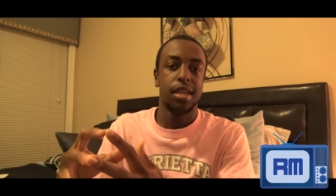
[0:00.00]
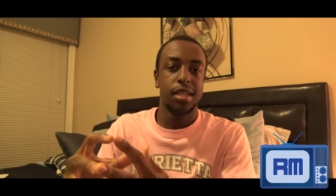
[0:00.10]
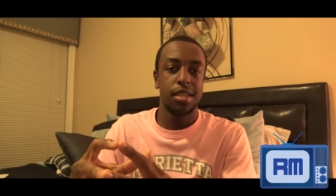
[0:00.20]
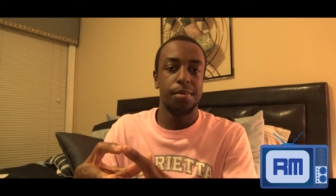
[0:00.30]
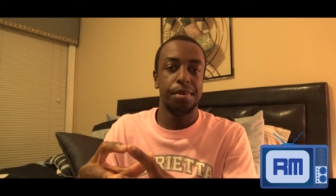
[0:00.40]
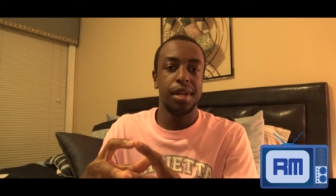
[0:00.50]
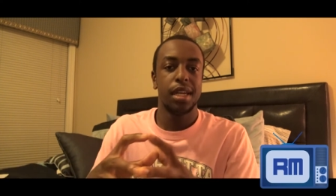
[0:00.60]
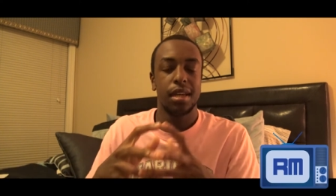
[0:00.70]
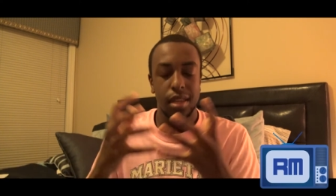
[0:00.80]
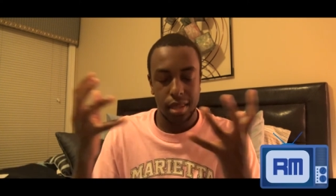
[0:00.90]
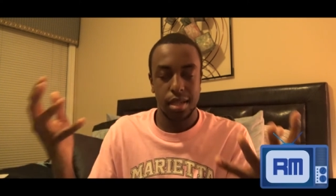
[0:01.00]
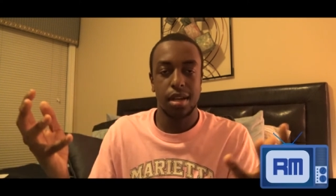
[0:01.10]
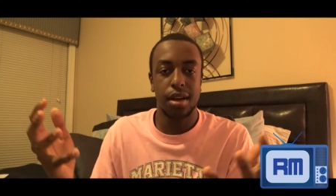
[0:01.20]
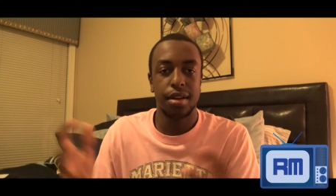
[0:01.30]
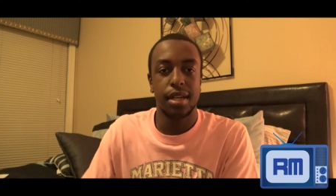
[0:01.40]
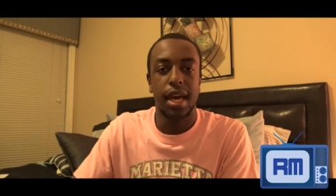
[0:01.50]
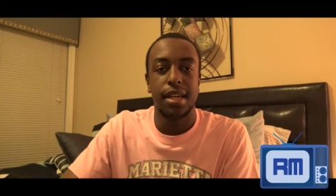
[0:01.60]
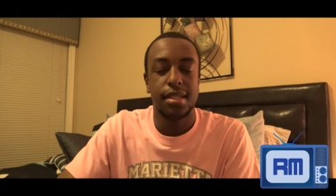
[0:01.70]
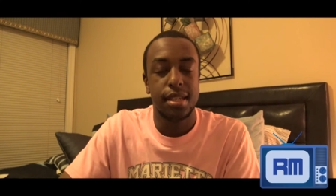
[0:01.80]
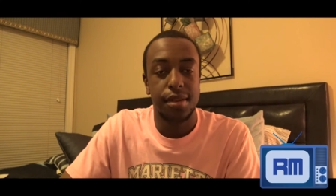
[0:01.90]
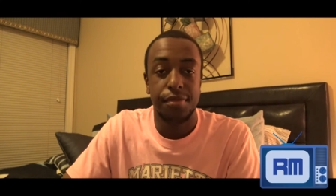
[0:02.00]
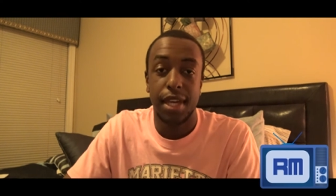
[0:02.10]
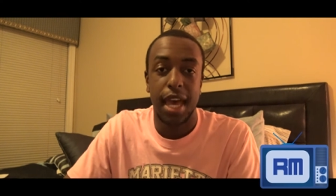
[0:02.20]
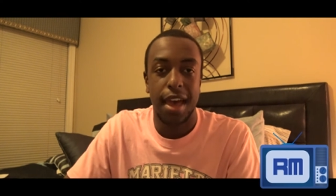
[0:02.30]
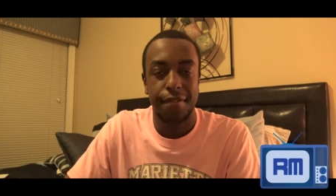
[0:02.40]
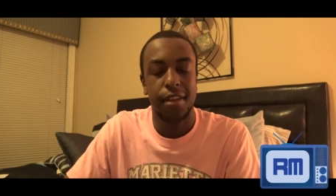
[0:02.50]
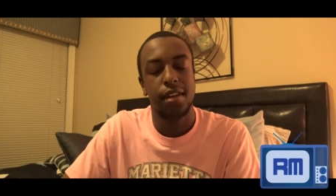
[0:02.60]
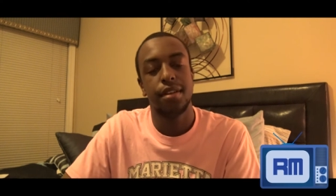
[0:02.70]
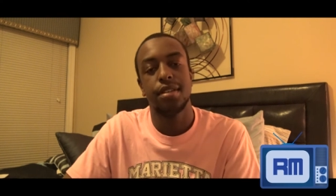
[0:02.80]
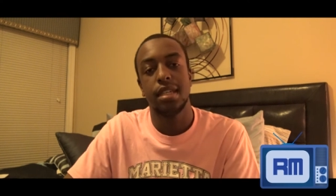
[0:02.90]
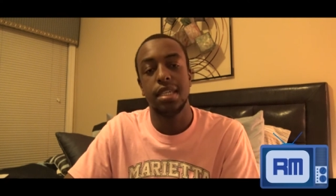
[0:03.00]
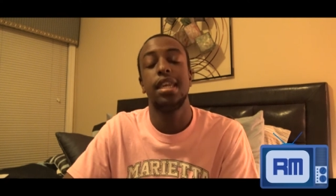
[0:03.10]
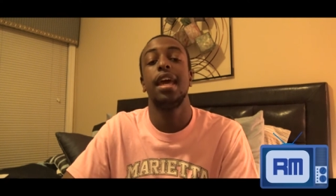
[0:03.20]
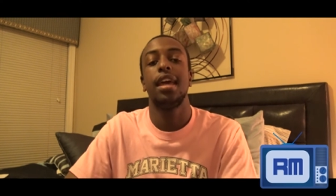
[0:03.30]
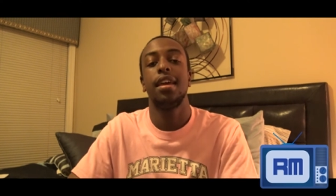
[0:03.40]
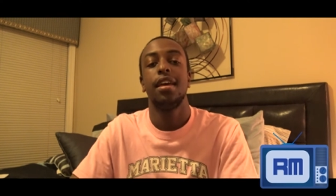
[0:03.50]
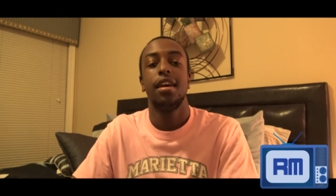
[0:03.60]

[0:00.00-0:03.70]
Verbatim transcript: to bring the current dynasty we have here today